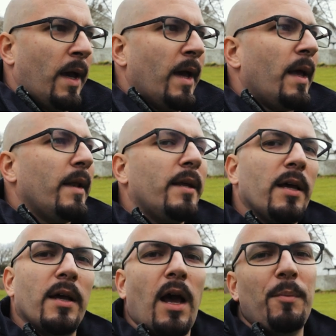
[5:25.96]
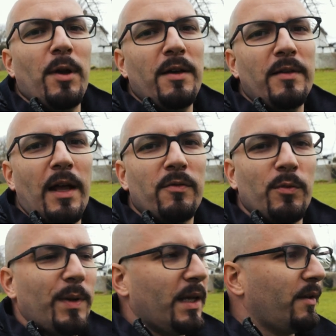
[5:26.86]
and I believe that
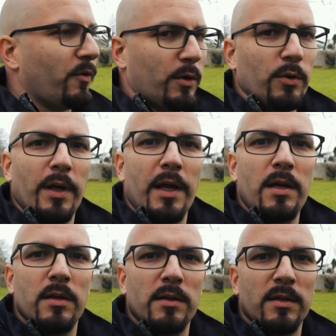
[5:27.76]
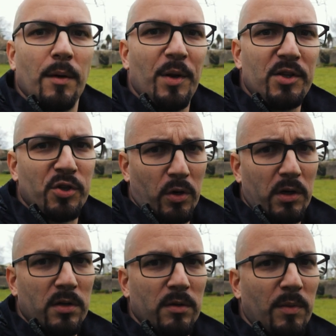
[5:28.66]
would be it for today. A bit
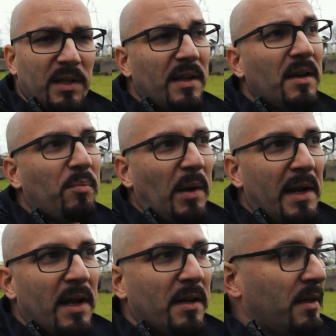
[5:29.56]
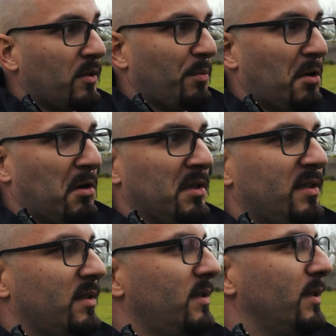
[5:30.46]
short, but I didn't plan anything to be honest,
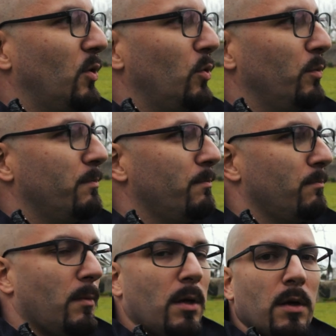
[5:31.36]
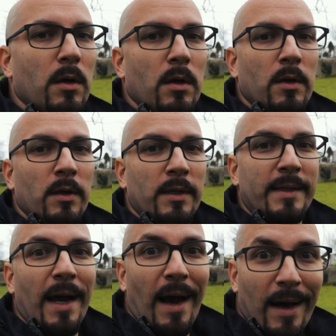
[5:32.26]
so
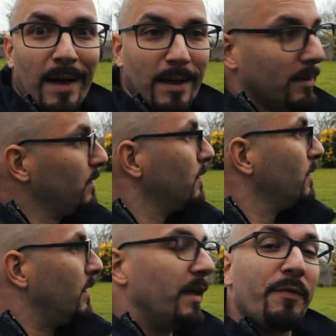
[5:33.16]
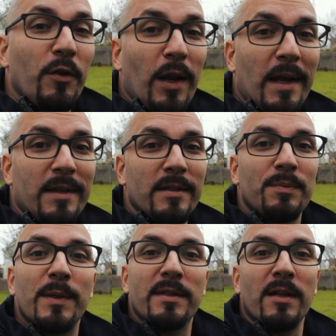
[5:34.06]
yeah. If you like this,
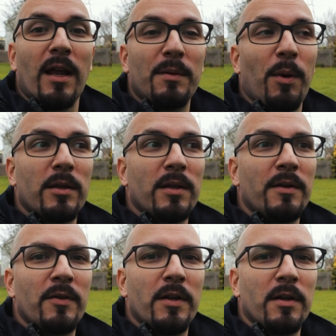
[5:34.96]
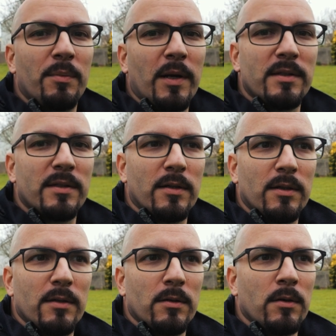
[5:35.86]
press the like button. If you didn't, press the
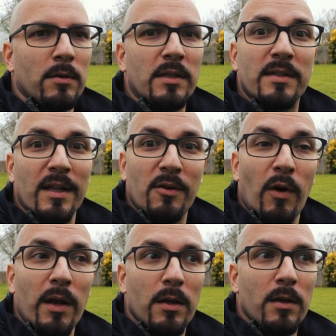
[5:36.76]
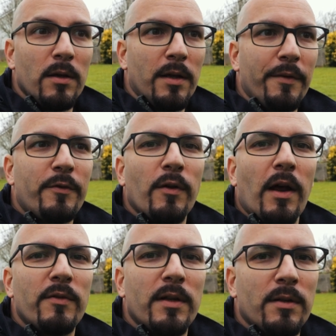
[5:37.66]
dislike one. If you
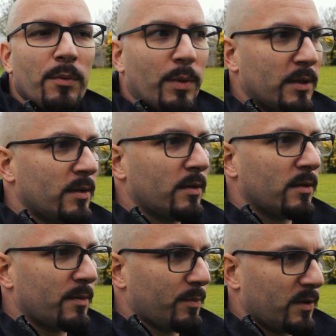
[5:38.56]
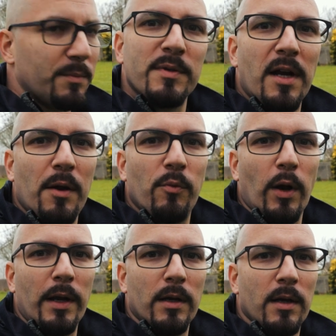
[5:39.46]
loved it, press the subscribe one.